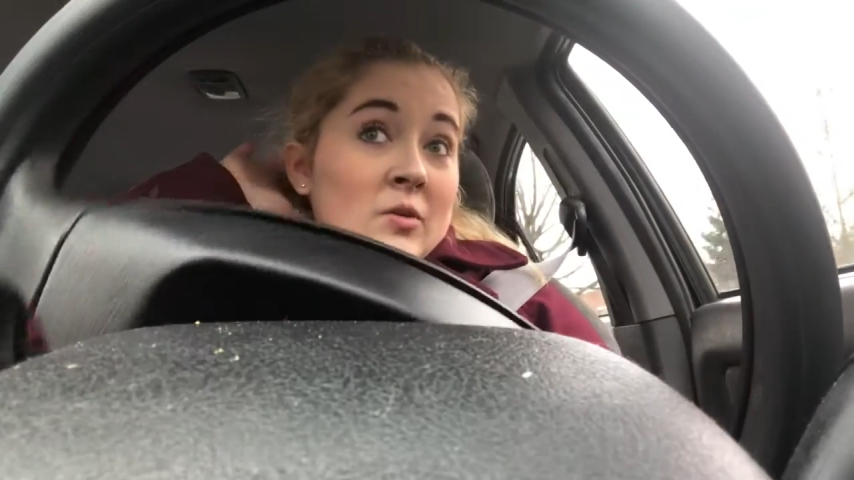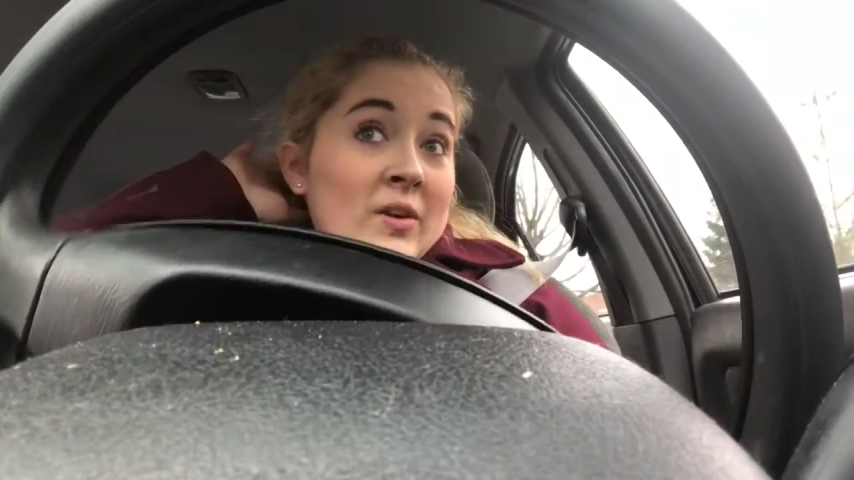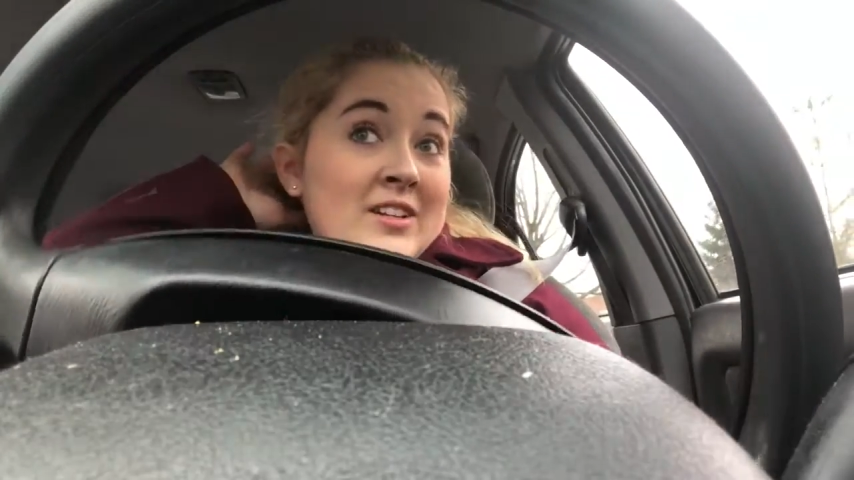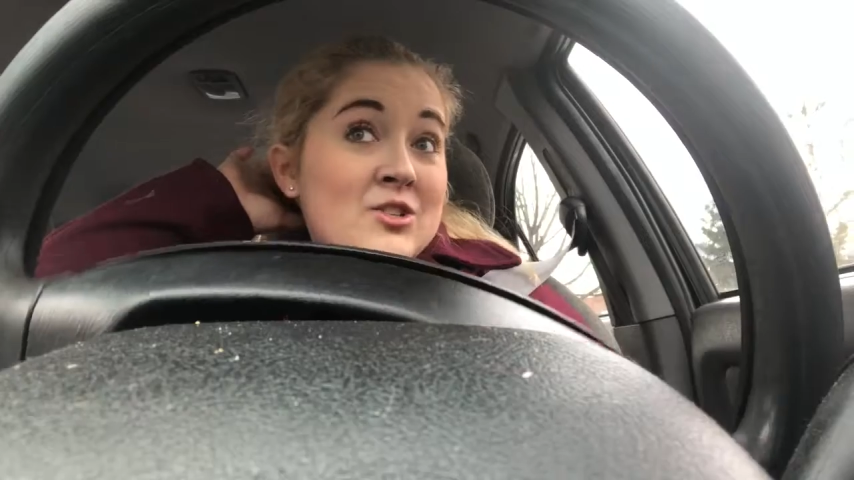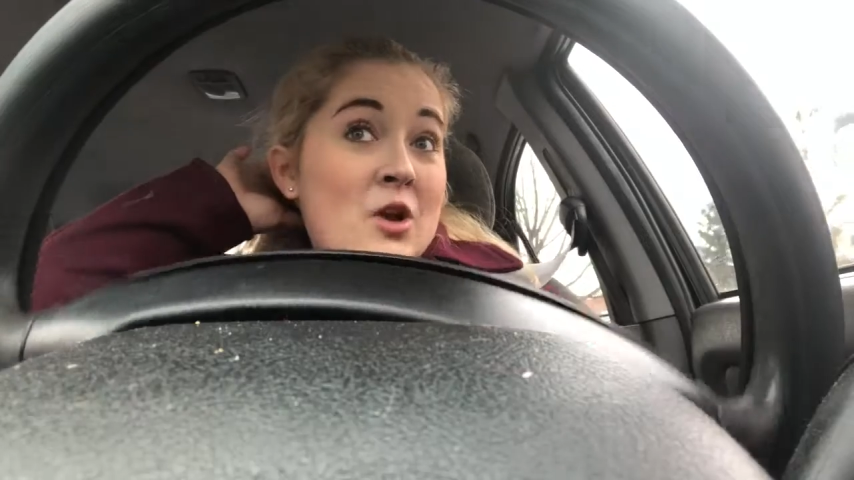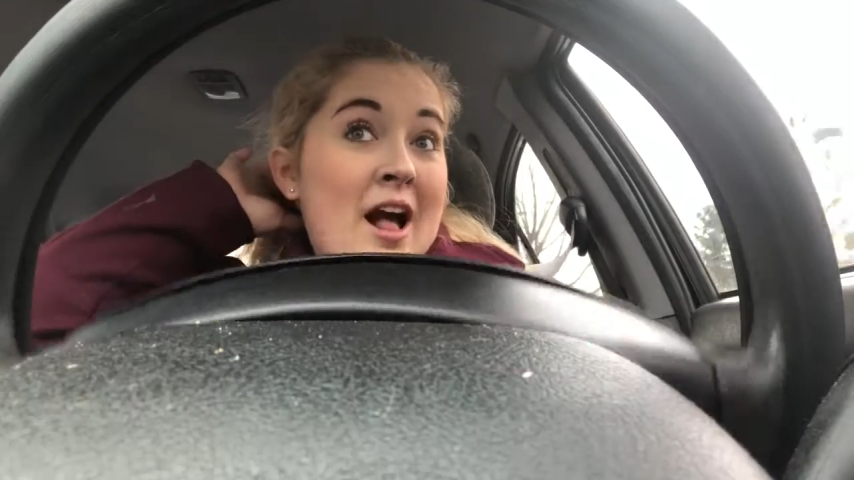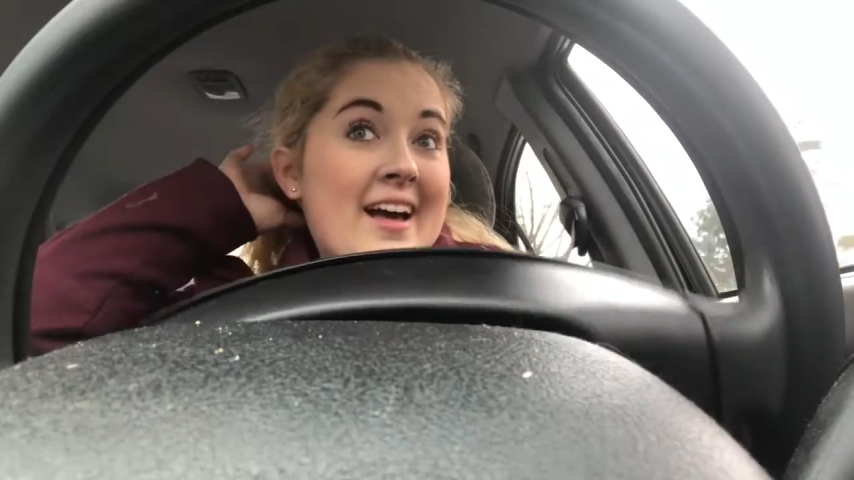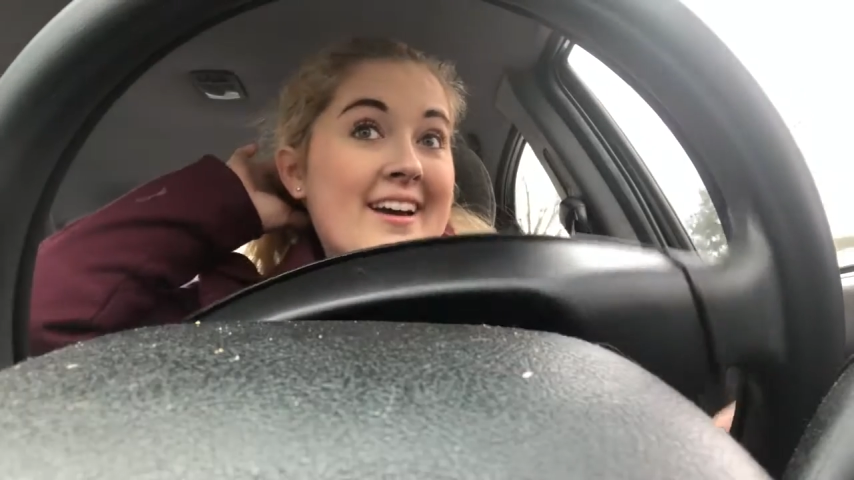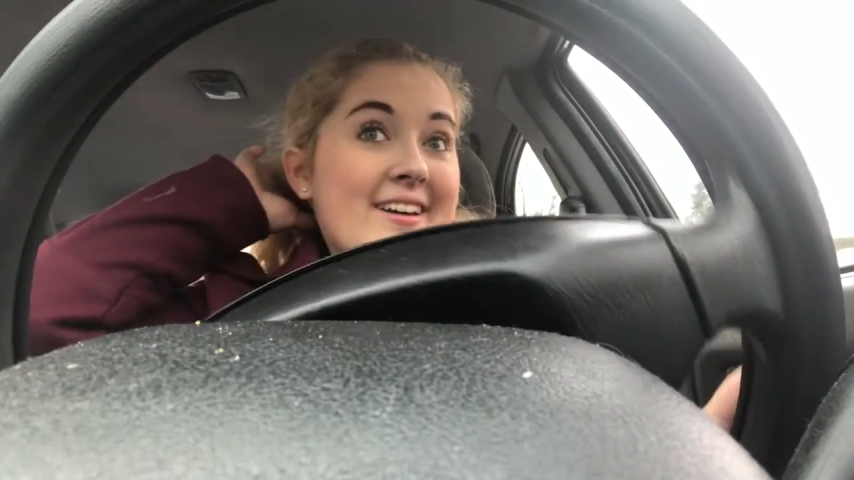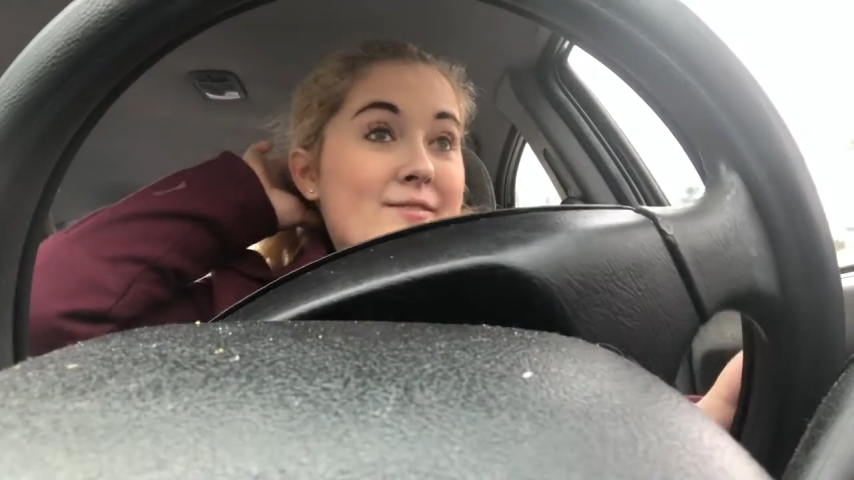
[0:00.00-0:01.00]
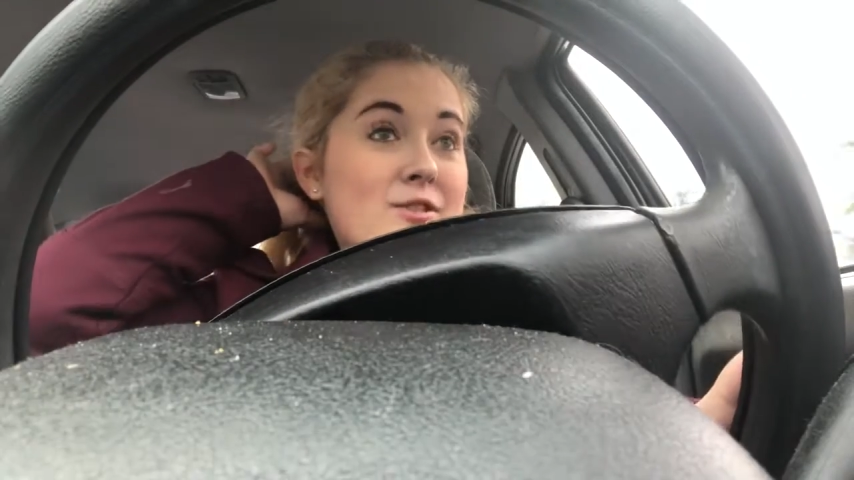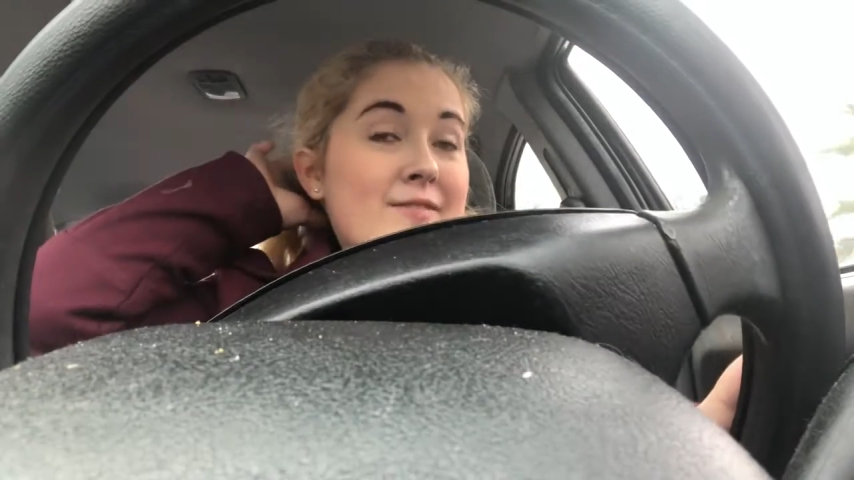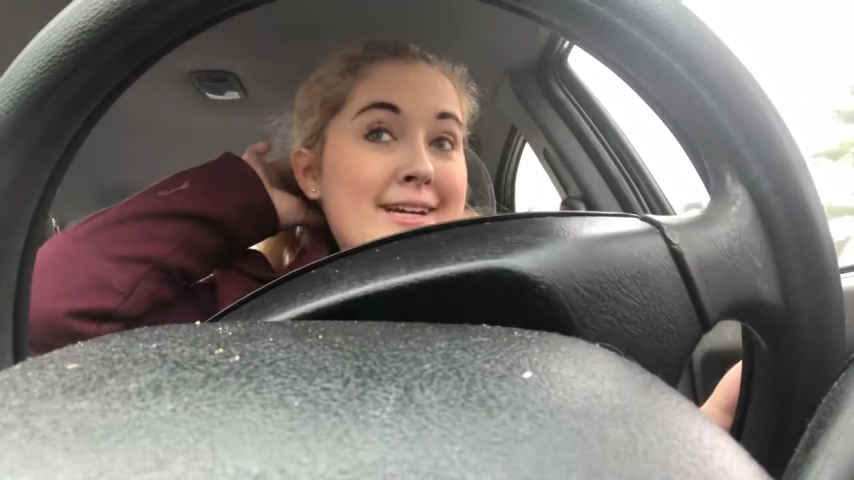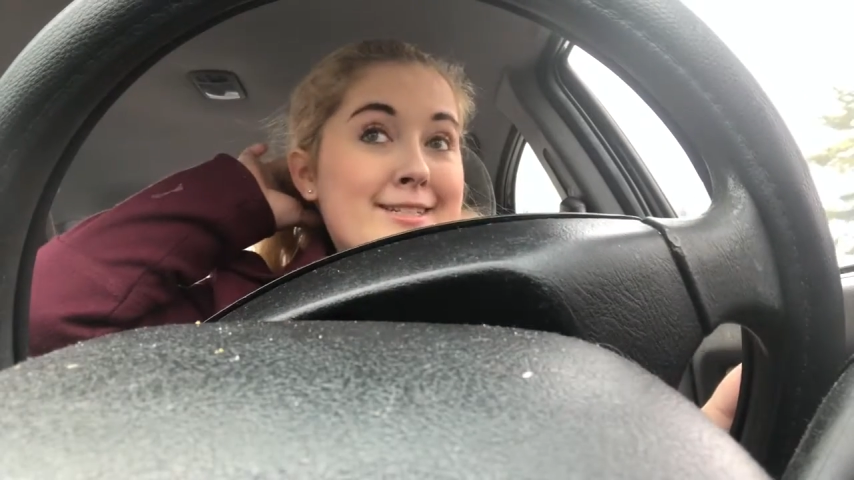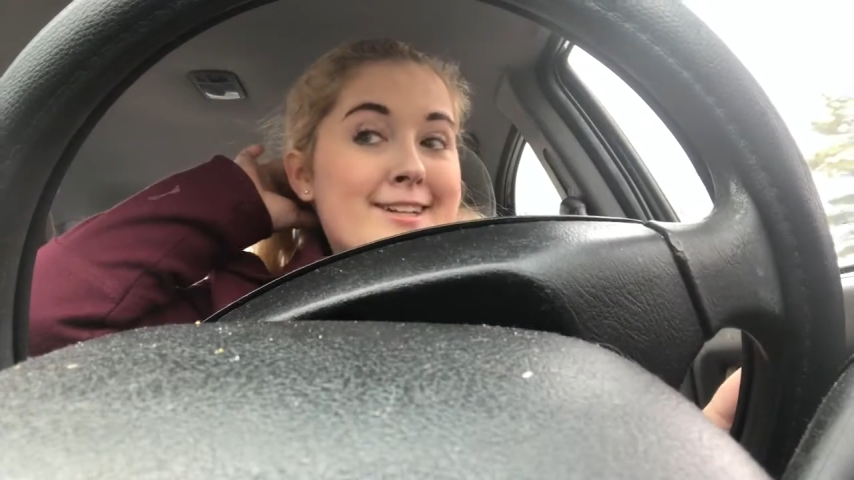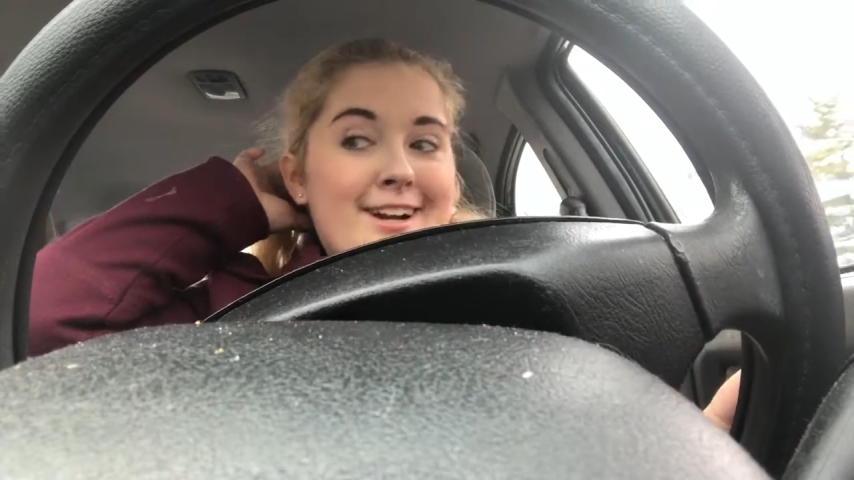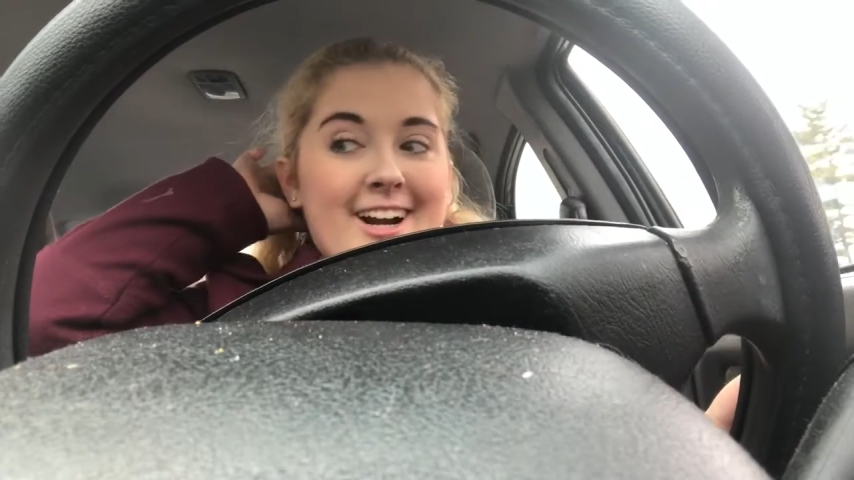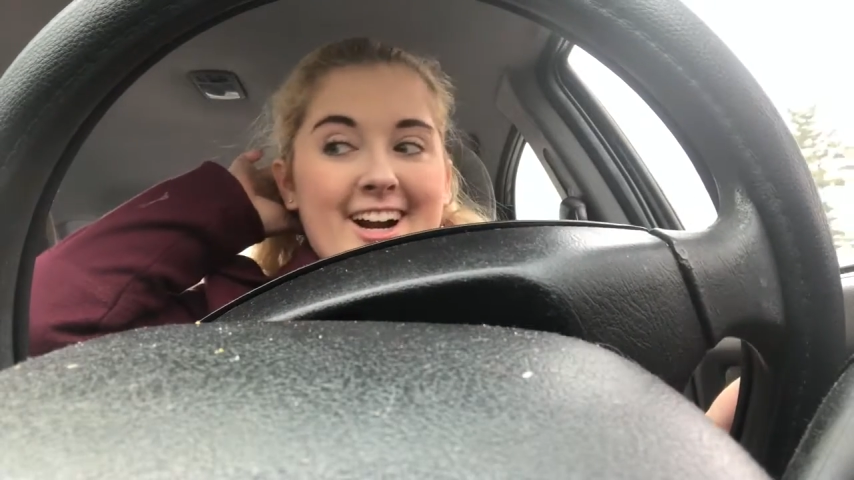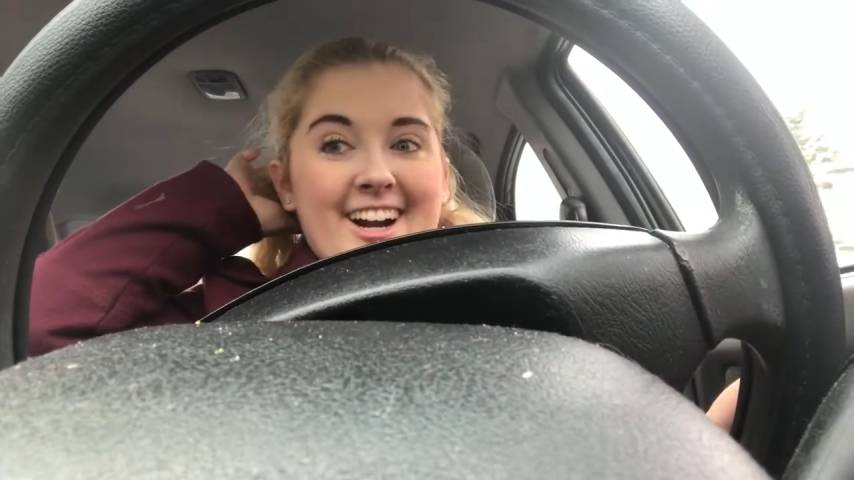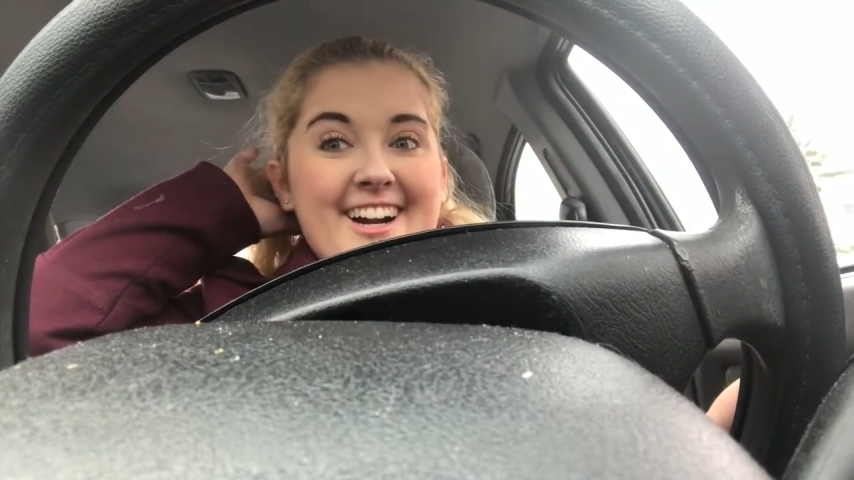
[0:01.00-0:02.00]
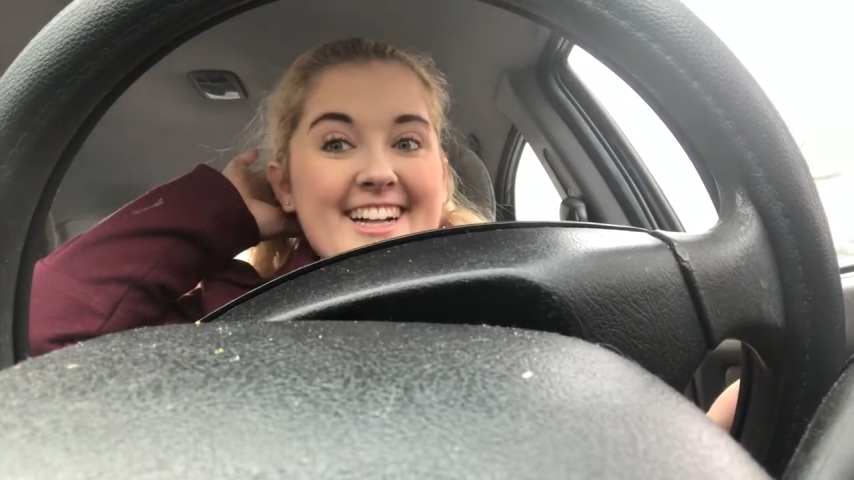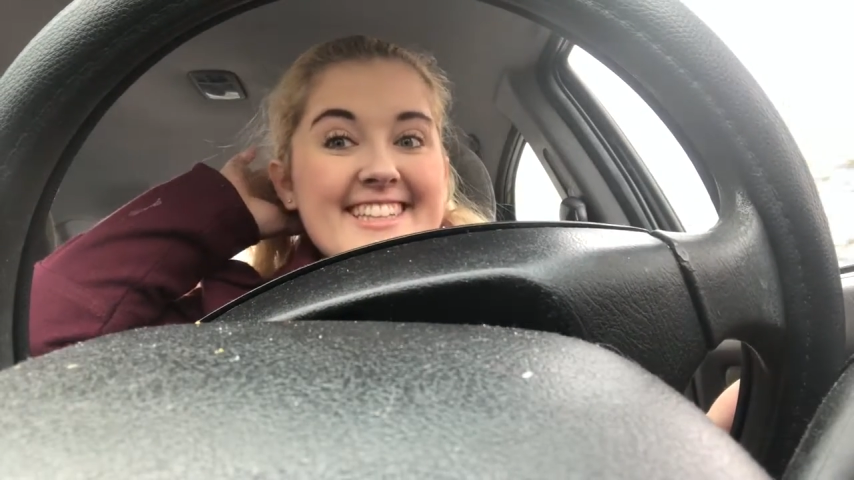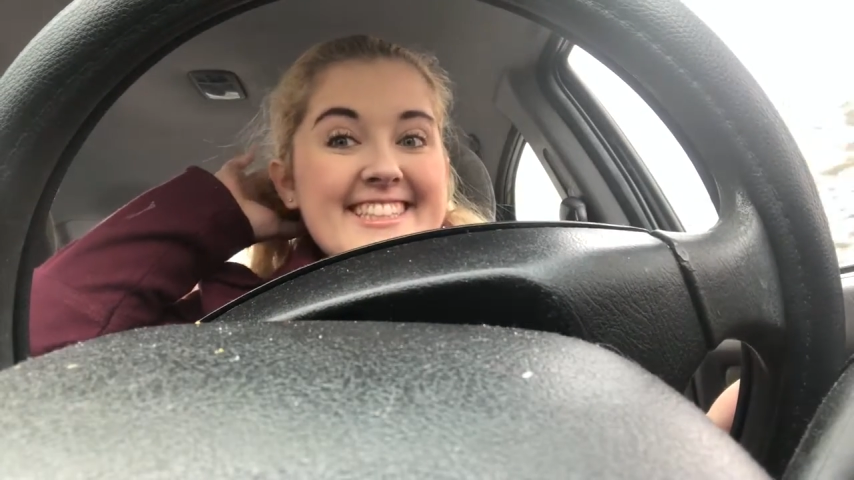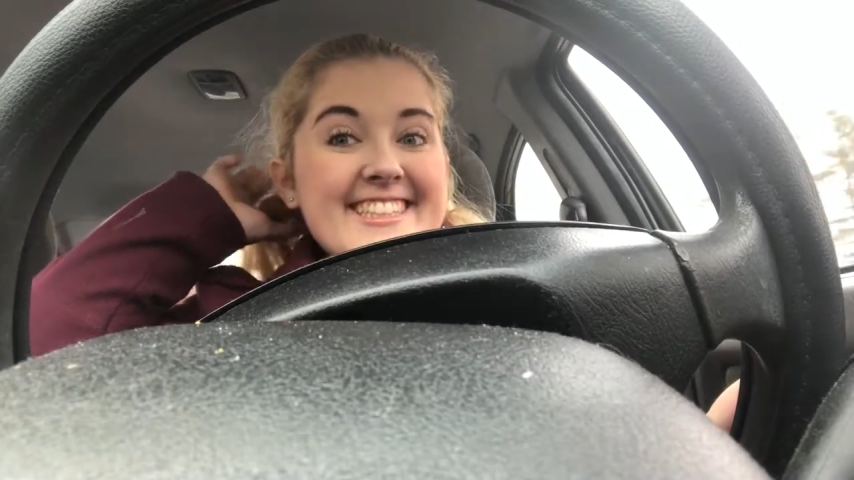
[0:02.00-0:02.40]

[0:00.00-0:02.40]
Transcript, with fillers: going to drive to Victor.